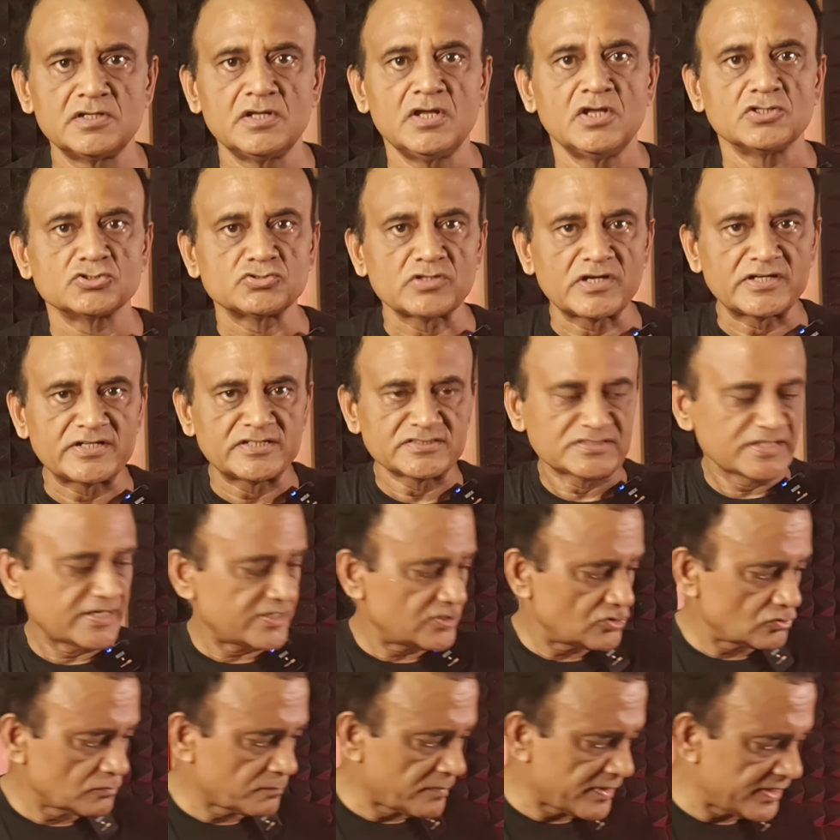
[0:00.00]
So I
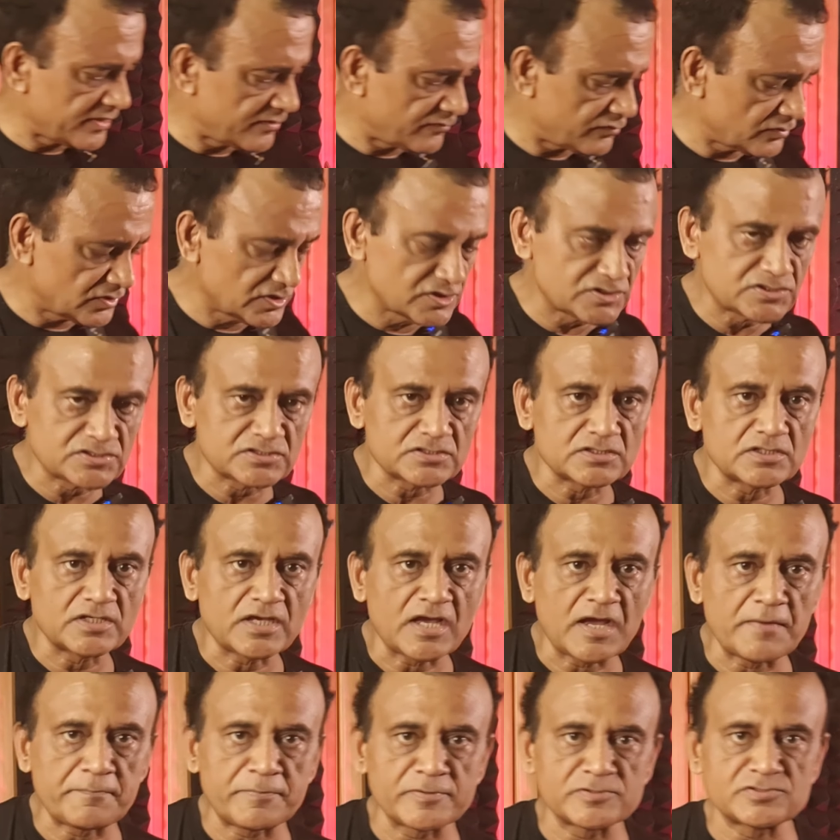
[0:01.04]
decided to buy this
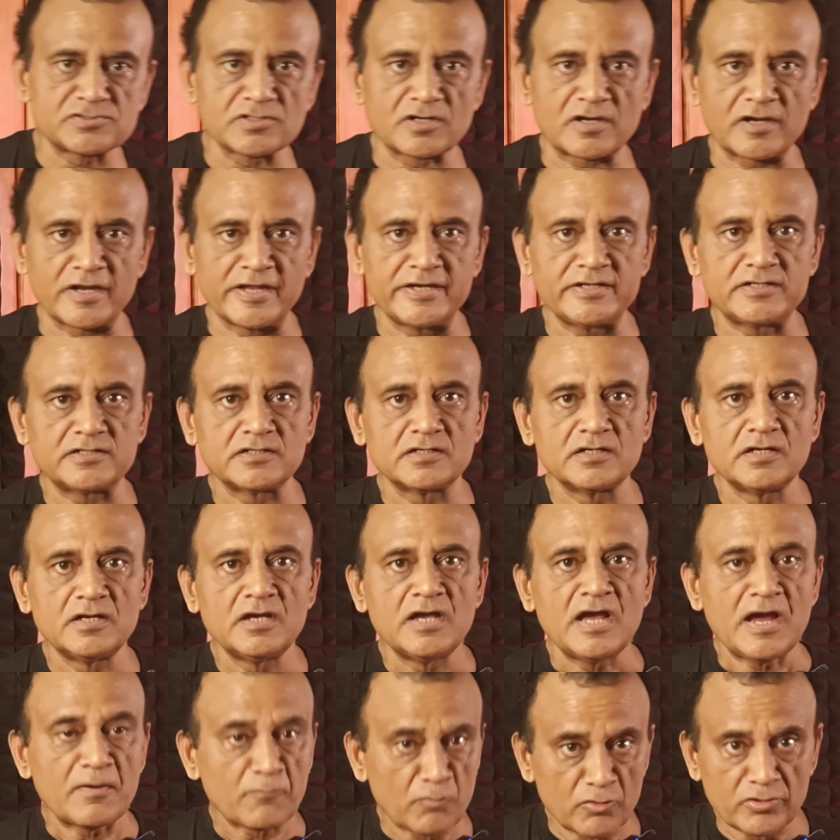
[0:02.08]
Aputure light.
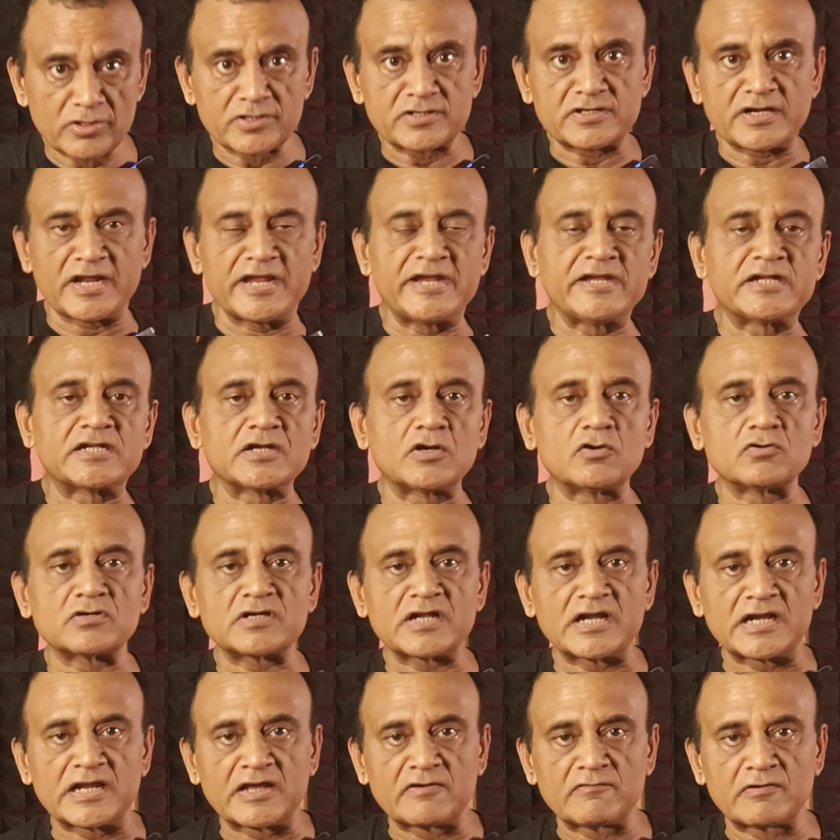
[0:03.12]
I'm going to try it out,
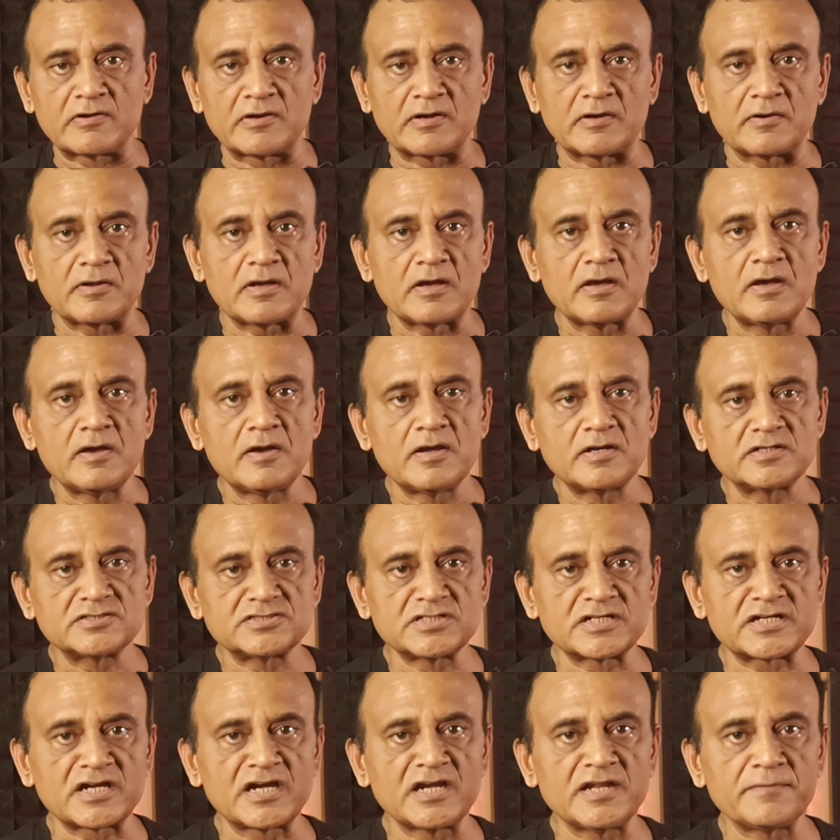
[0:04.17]
and I will
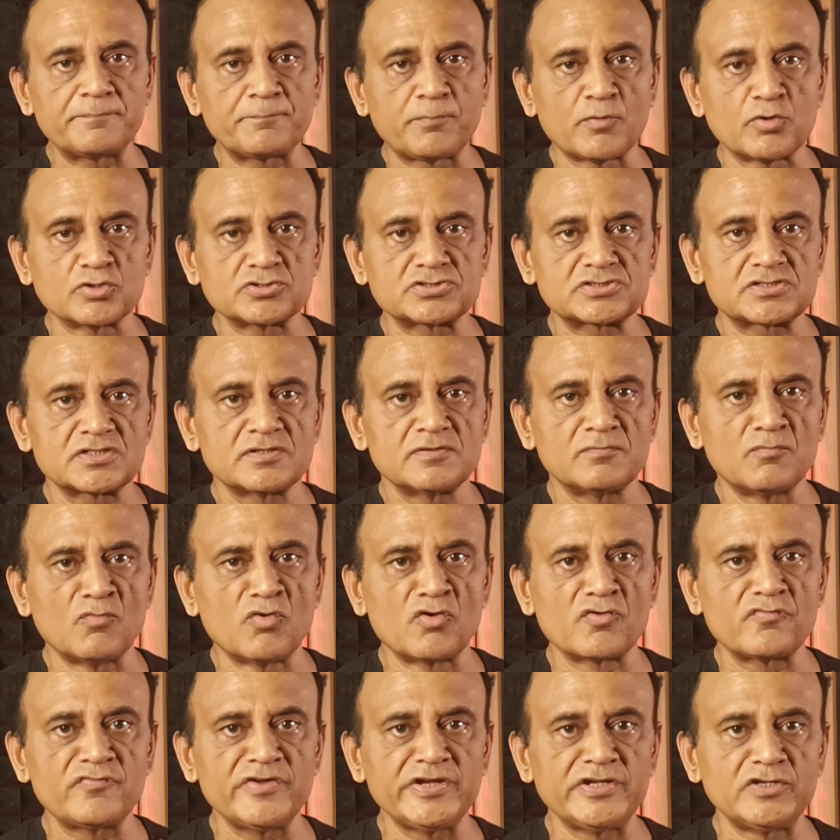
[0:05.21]
certainly post more
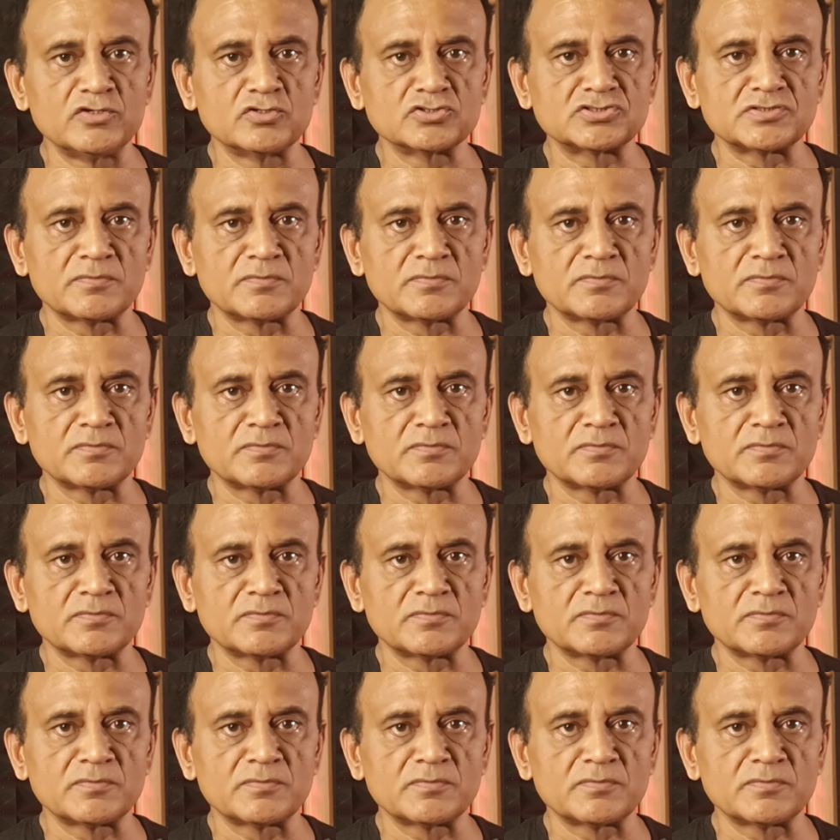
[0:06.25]
videos